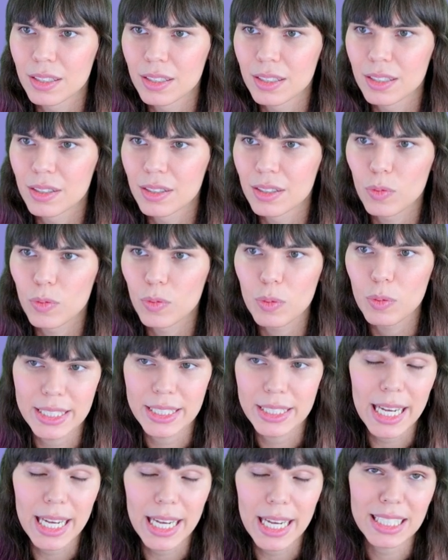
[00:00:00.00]
we want
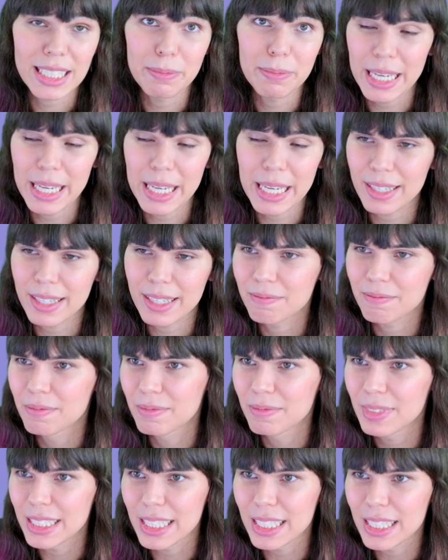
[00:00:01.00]
to actually make
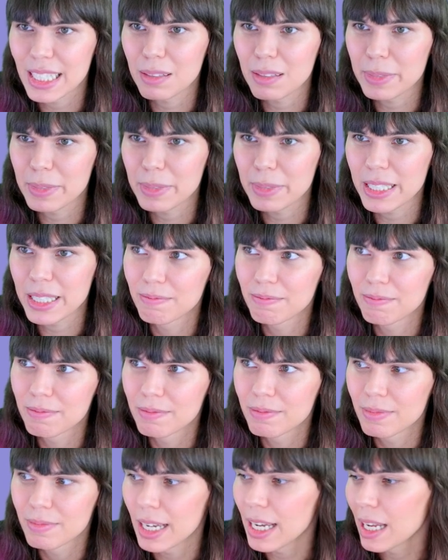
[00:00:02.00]
this enemy.
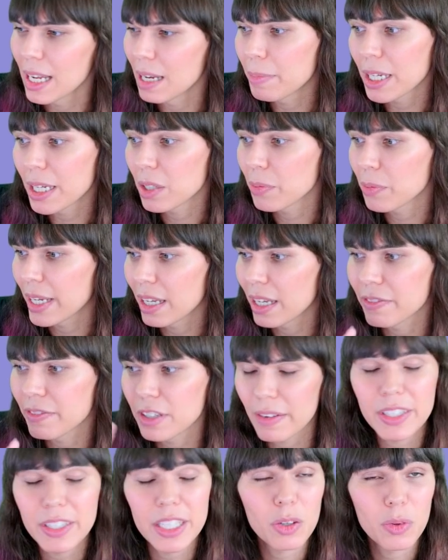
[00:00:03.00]
And by the way, if you
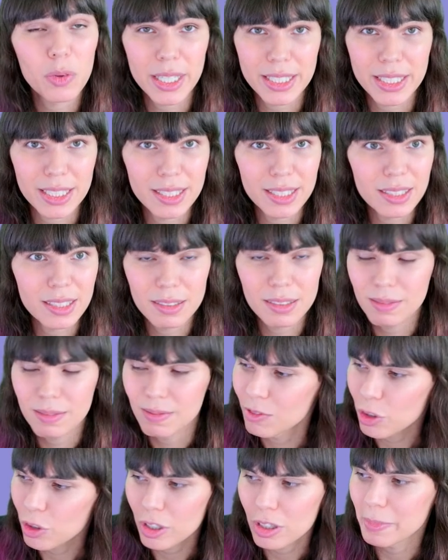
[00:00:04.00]
have any questions,
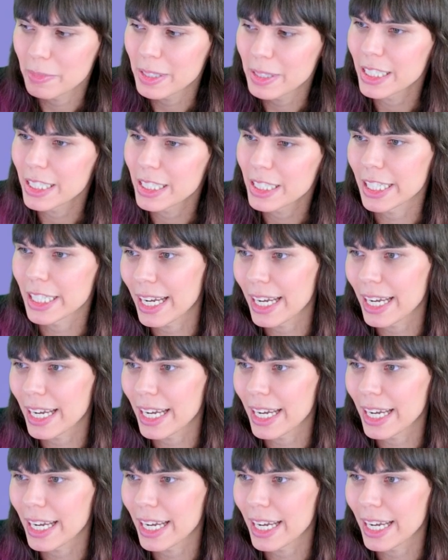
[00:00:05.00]
throw them in the chat.